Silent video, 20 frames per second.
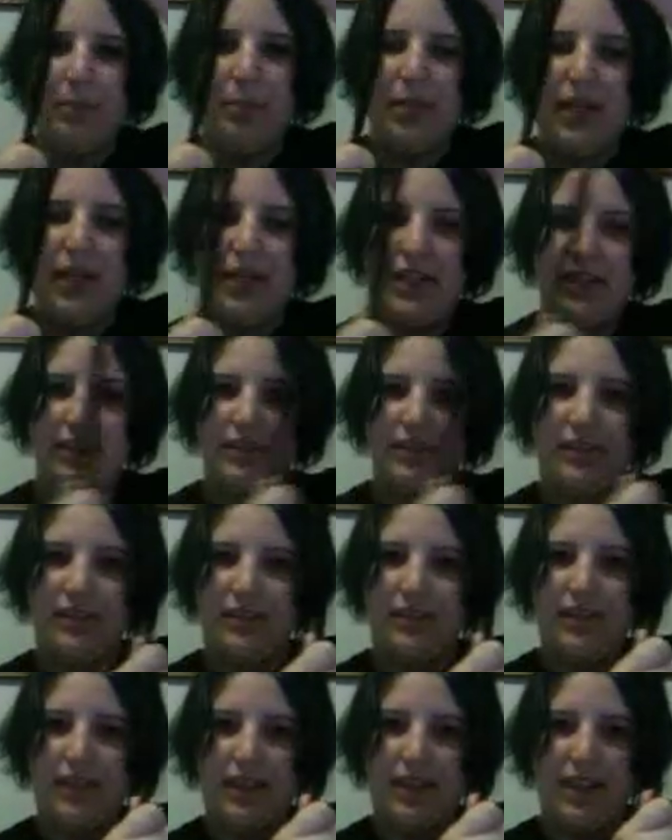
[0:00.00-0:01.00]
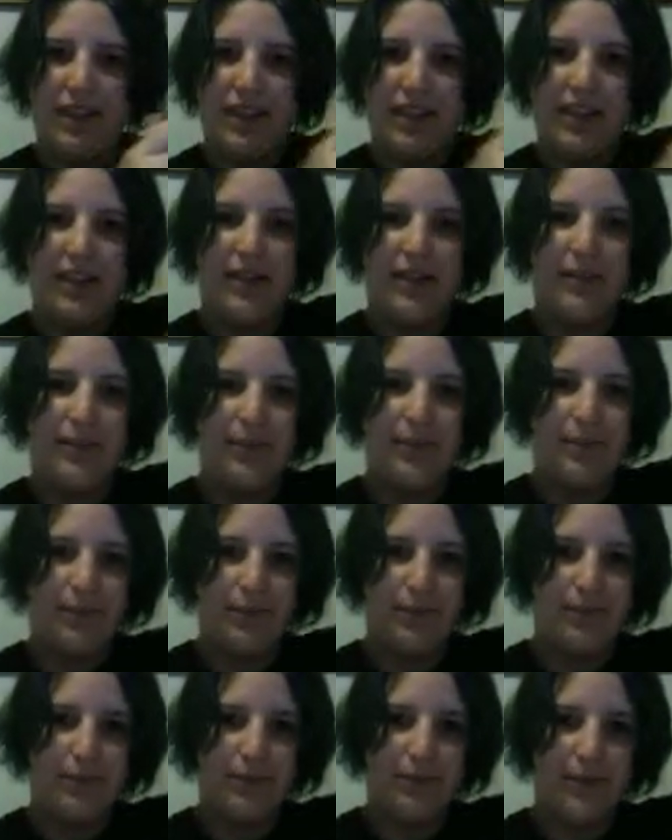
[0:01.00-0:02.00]
but the
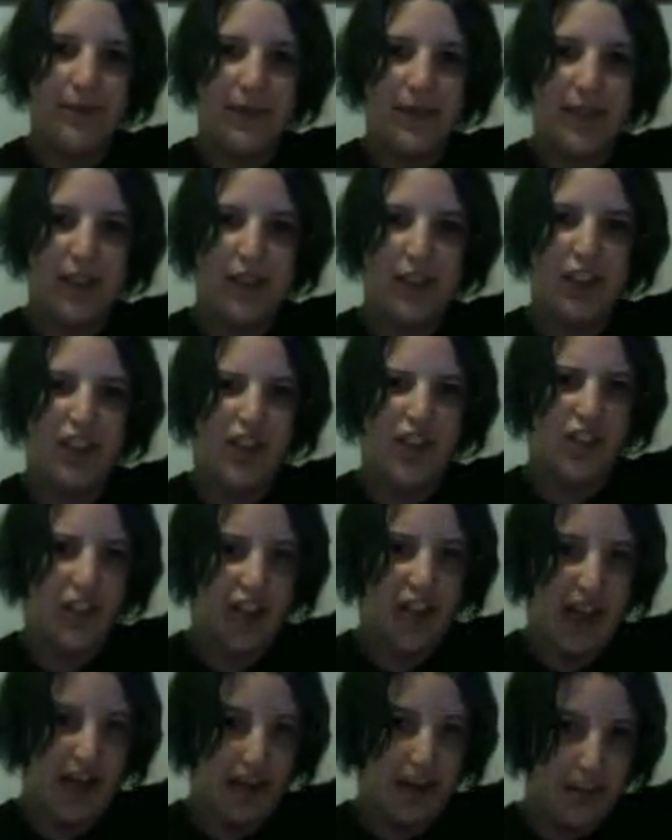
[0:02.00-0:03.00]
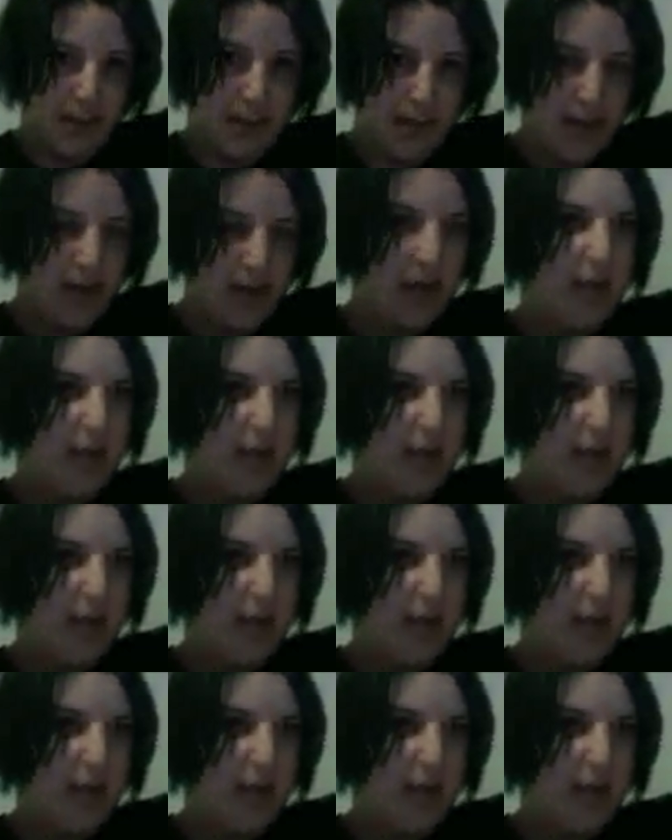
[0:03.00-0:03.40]
shape.